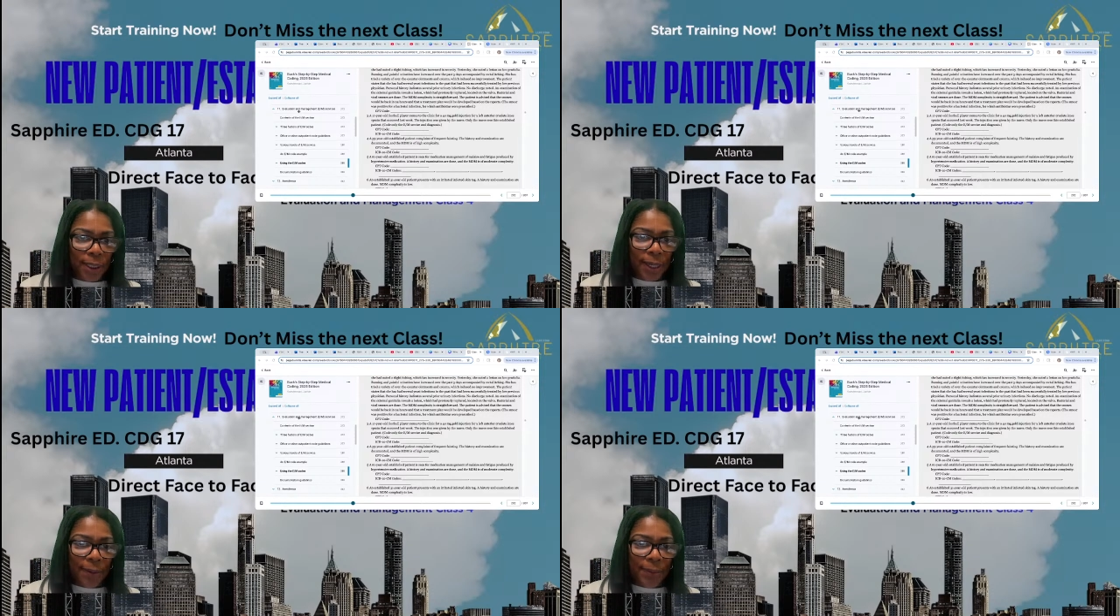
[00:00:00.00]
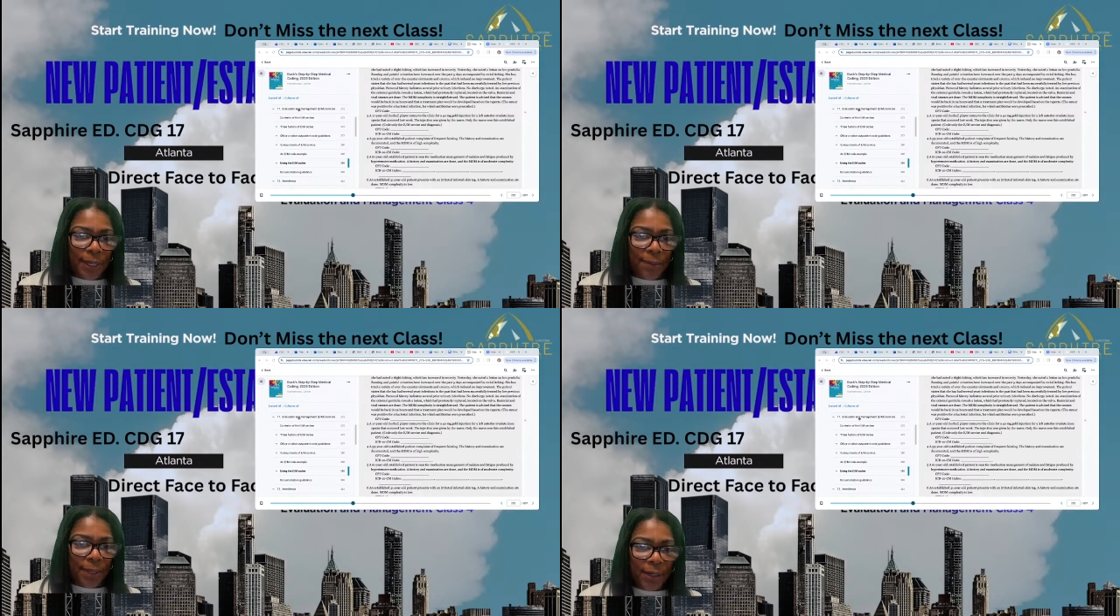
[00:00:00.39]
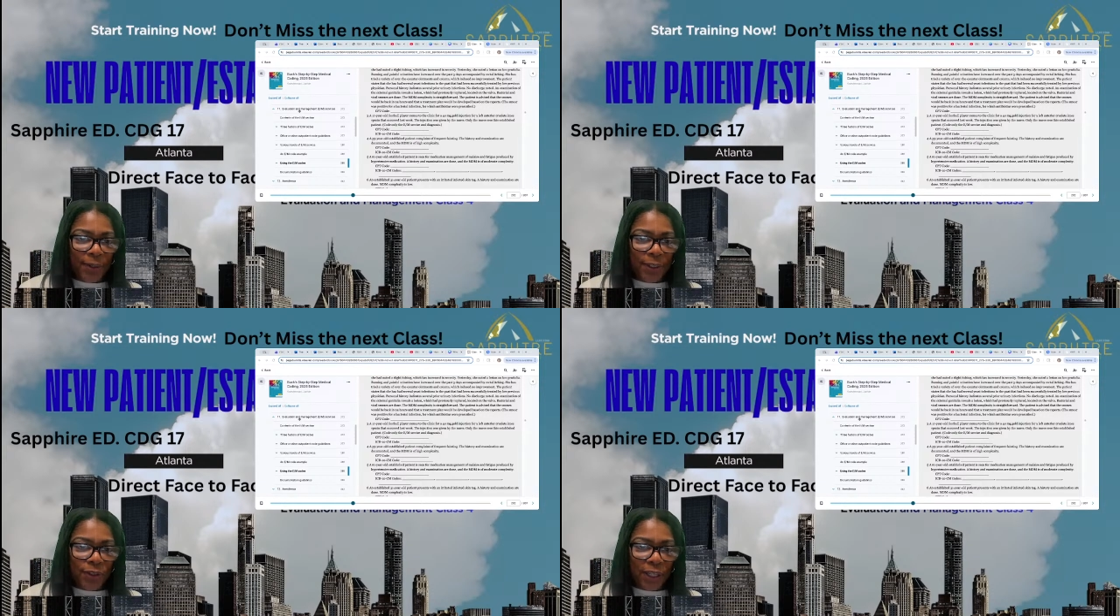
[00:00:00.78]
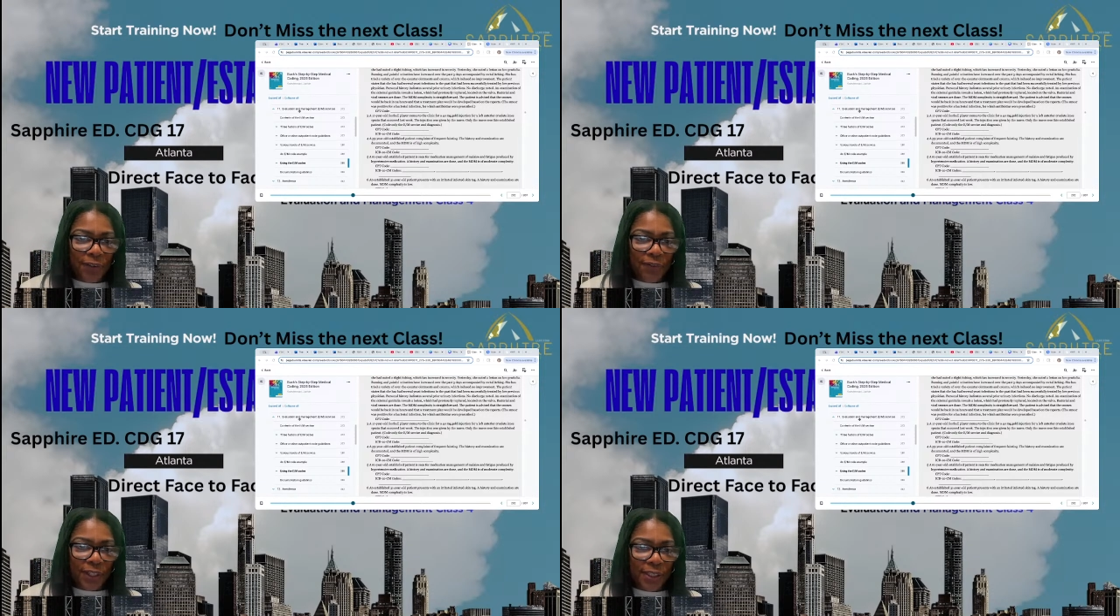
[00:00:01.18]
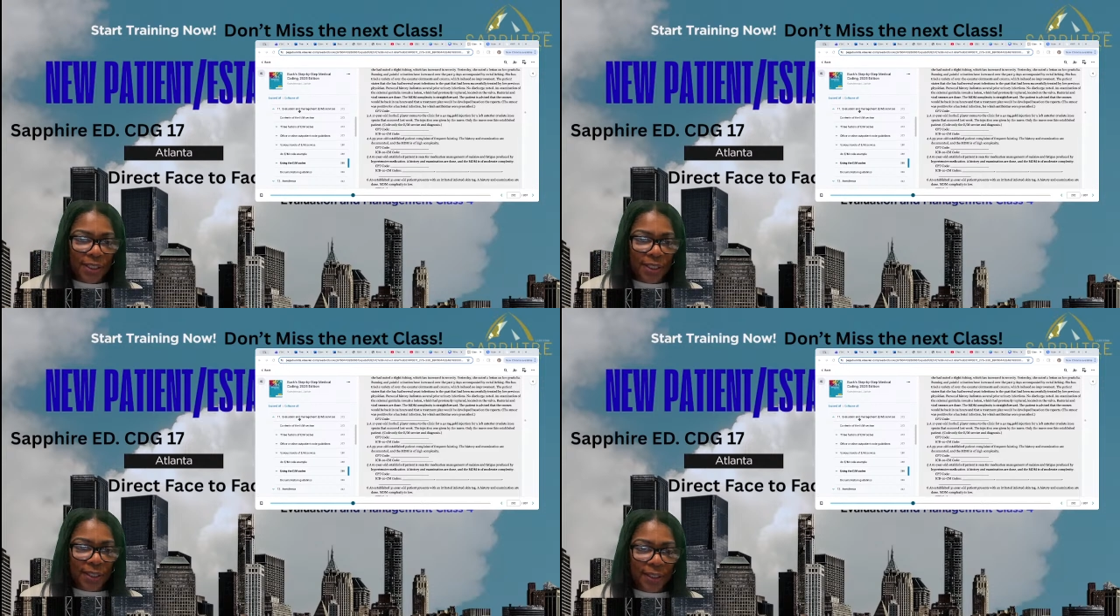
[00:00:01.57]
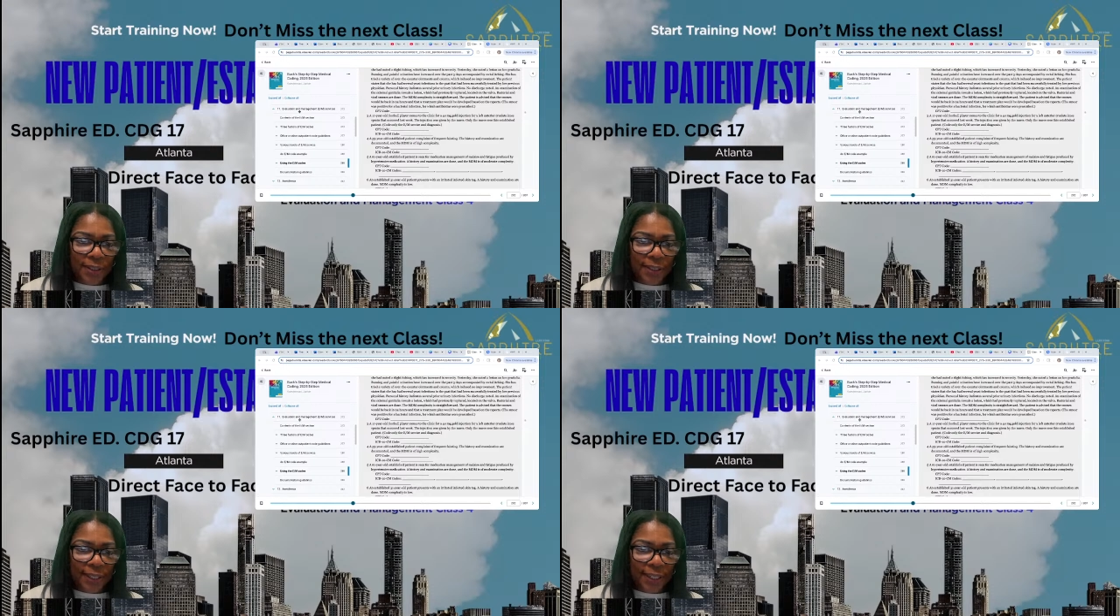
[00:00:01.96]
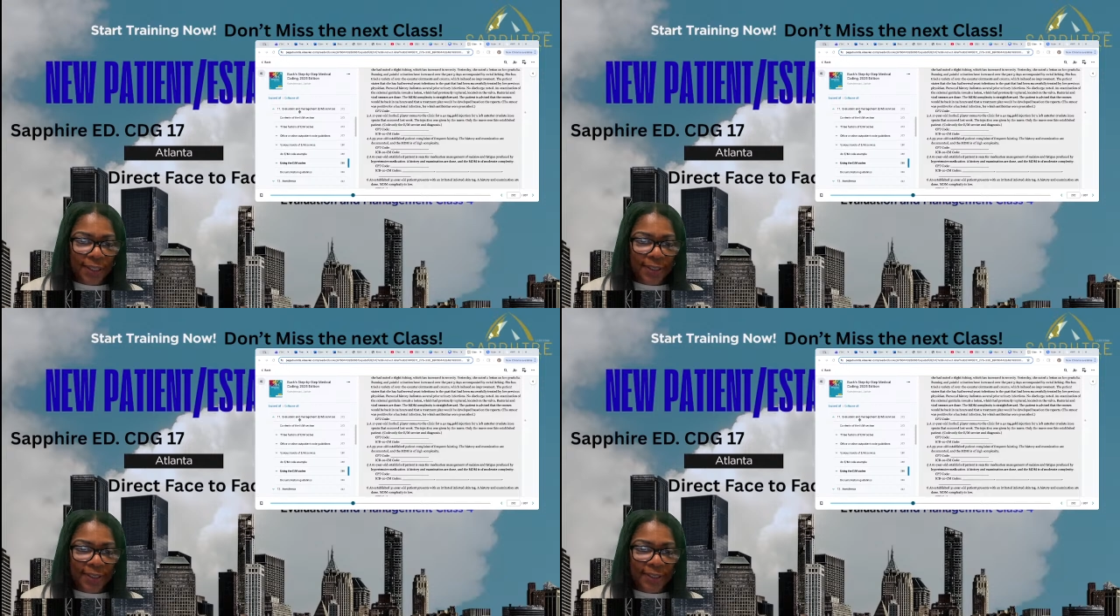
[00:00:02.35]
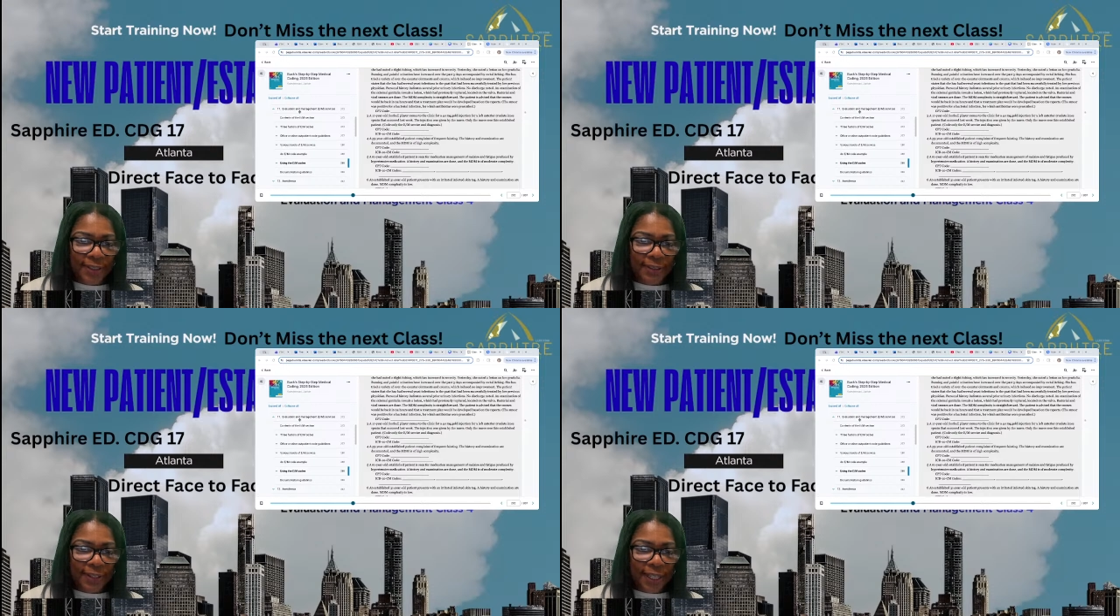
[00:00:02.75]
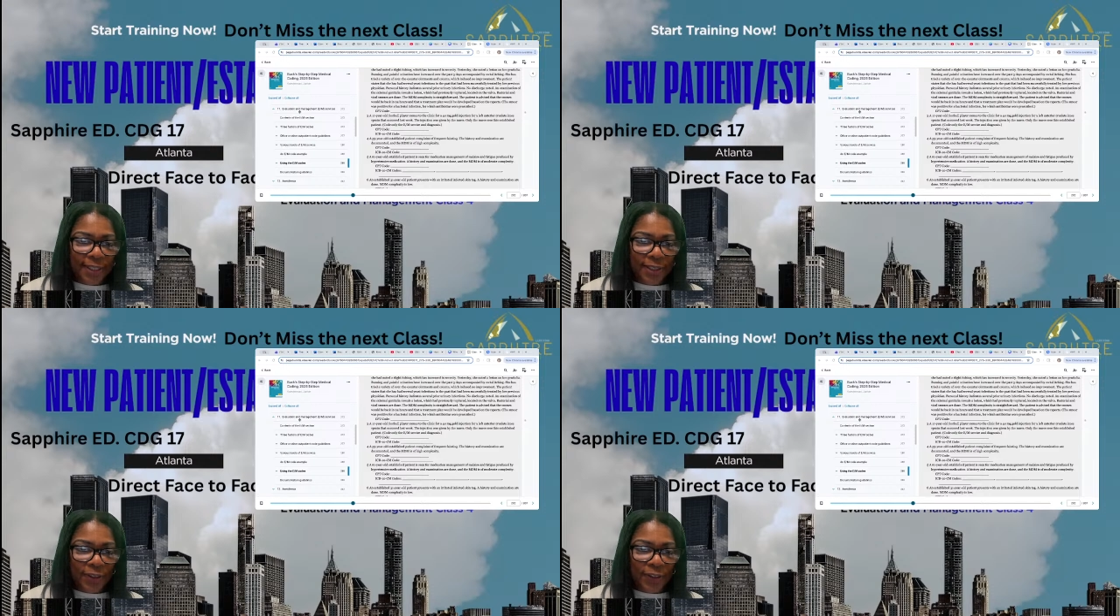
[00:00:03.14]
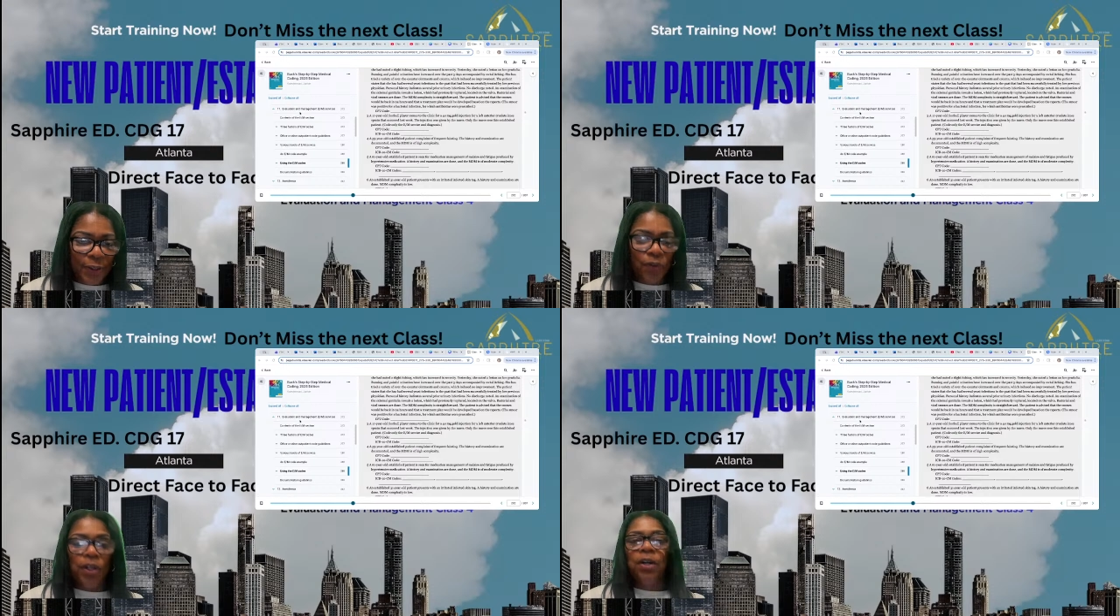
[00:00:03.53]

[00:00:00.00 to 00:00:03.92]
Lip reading: I mean, I'm not gonna try to fix nothing. The class is already over.